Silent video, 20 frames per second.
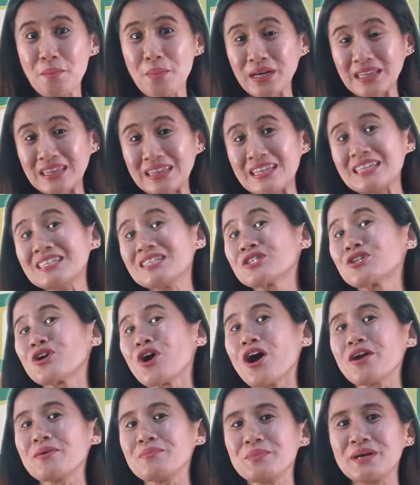but this
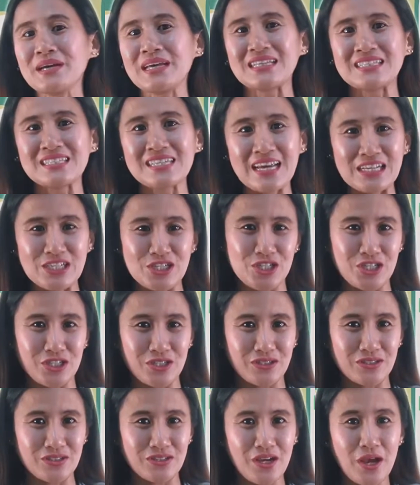caught my
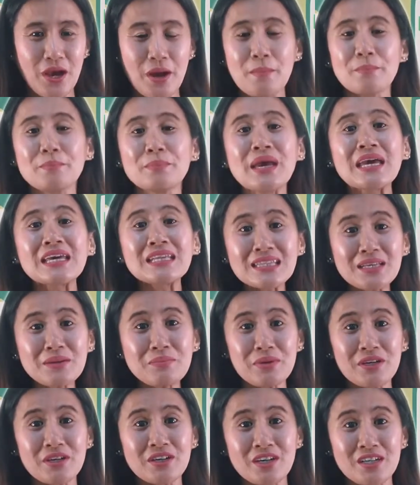attention,
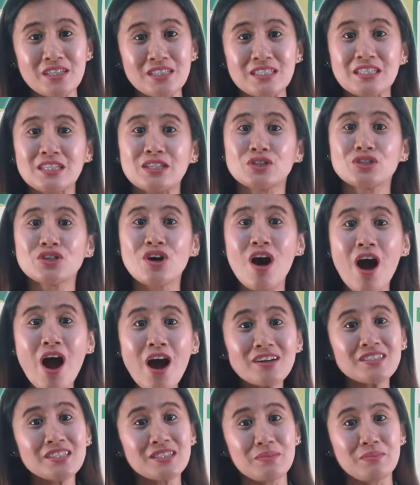mainly because it
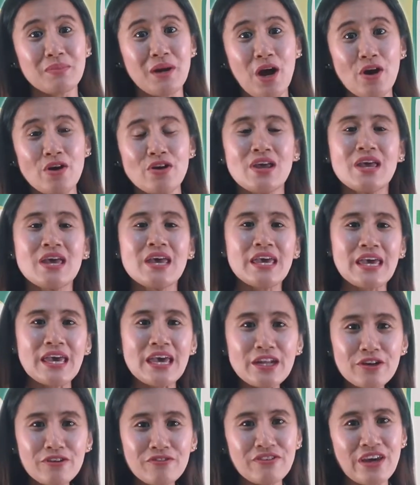talks about
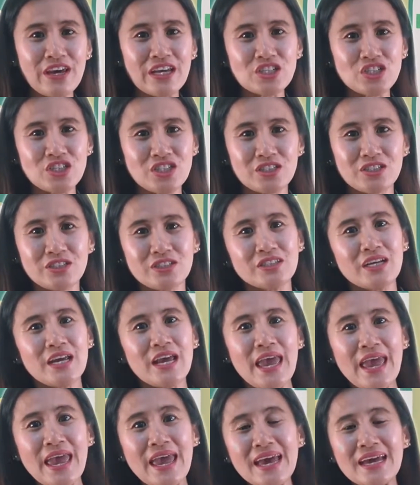innovation
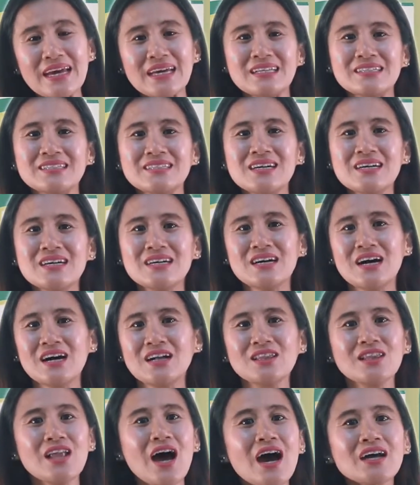and a
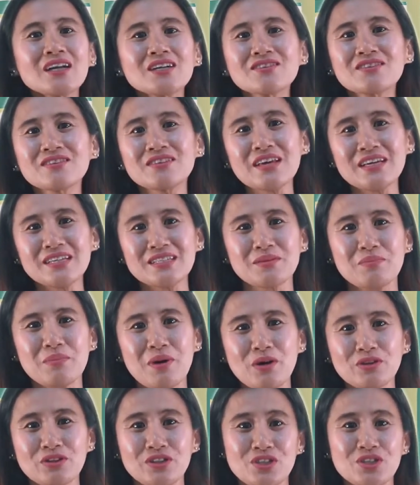lot of things
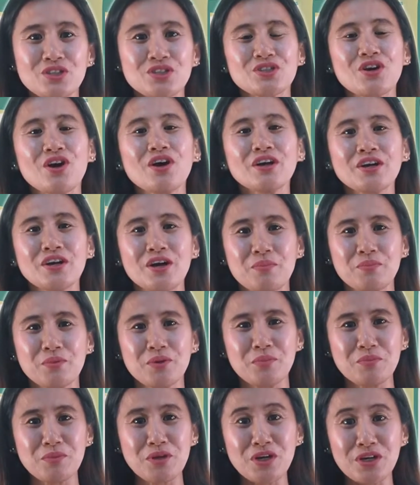about the startup
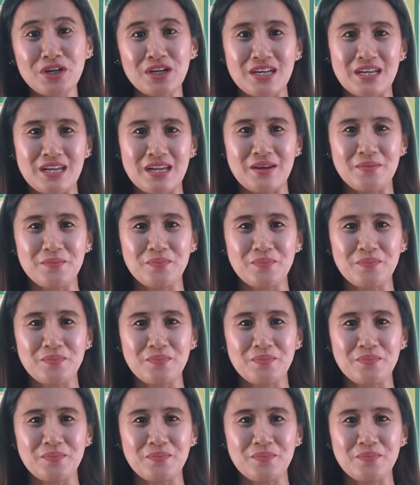community.